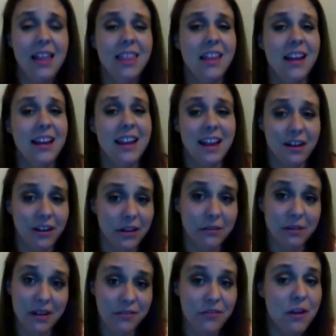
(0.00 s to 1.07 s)
that I cannot get
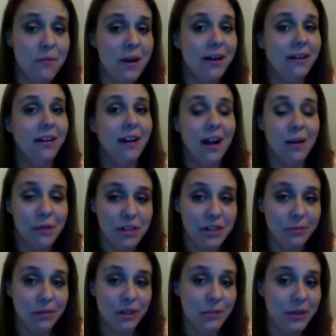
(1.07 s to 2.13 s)
rid of no matter how much
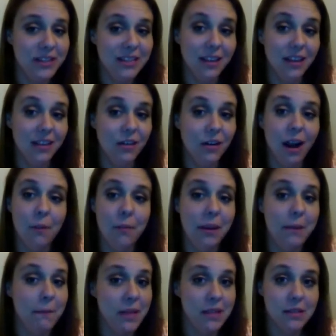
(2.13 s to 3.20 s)
I brush my teeth or how
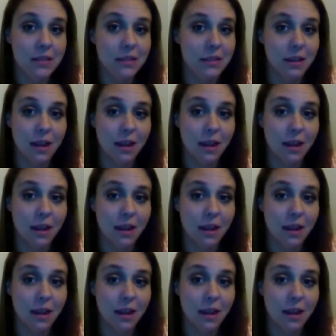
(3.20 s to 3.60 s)
many mints